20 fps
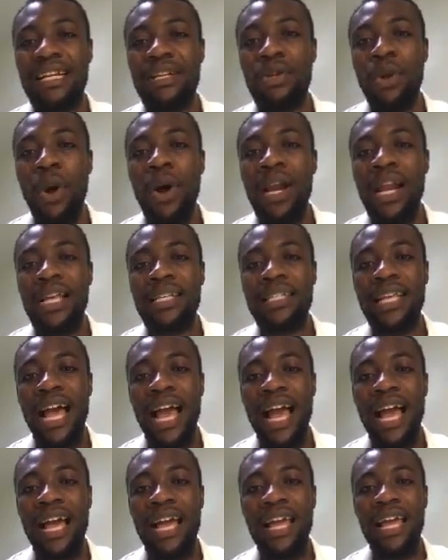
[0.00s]

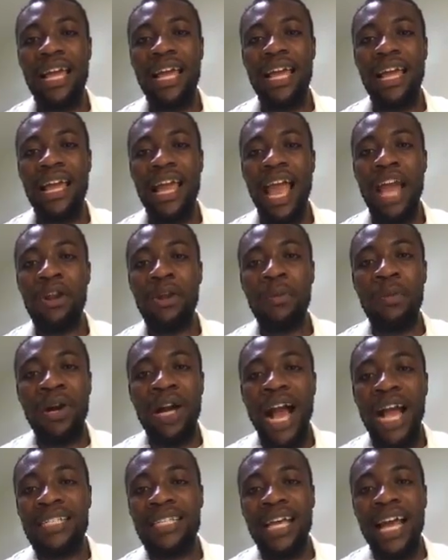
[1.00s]
a eno
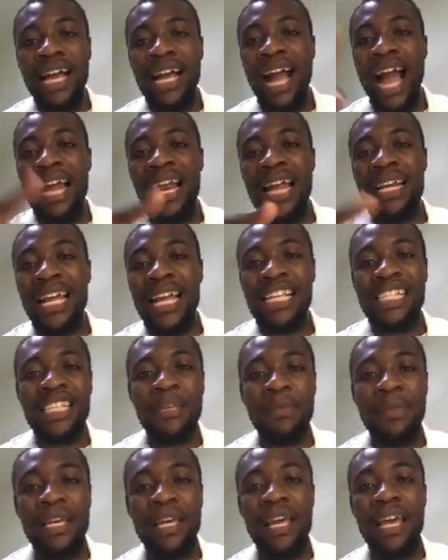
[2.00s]
mo ka se Ghana de
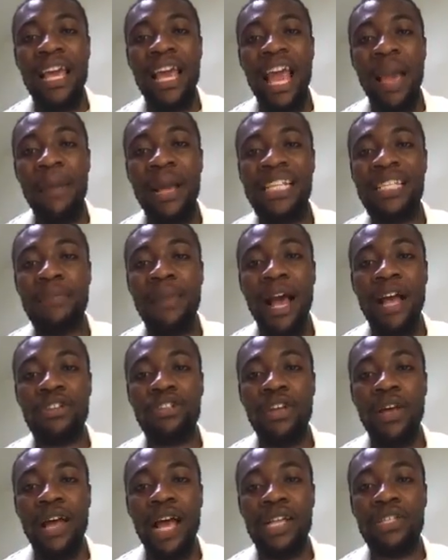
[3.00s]
nti mi e betimi
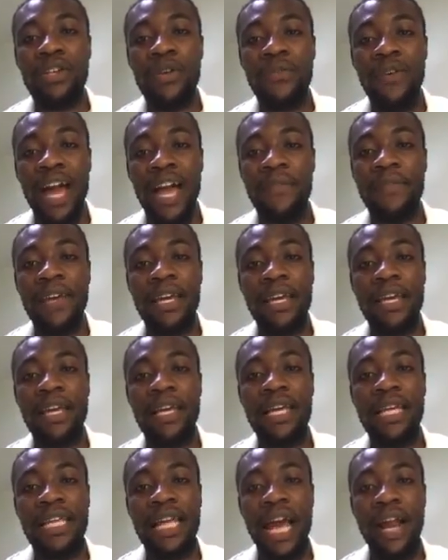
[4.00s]
a survive
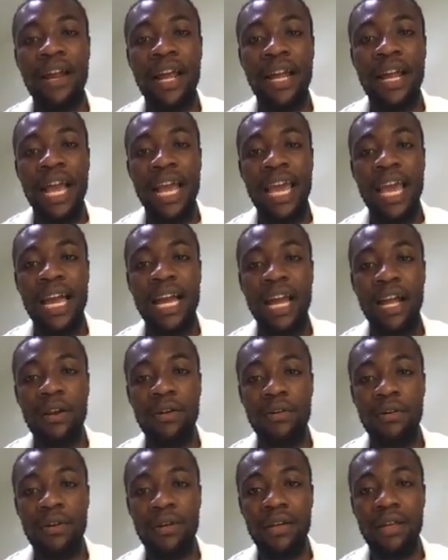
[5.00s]
yare na ye ka
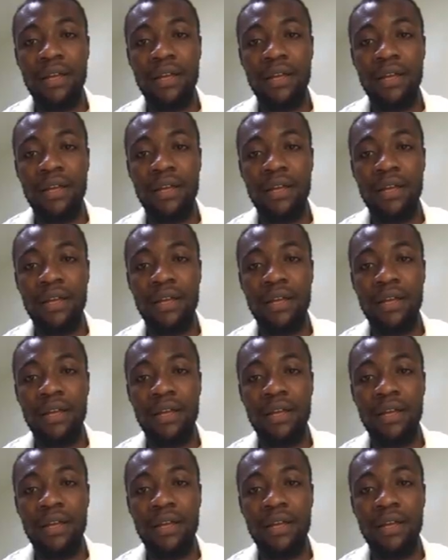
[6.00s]
no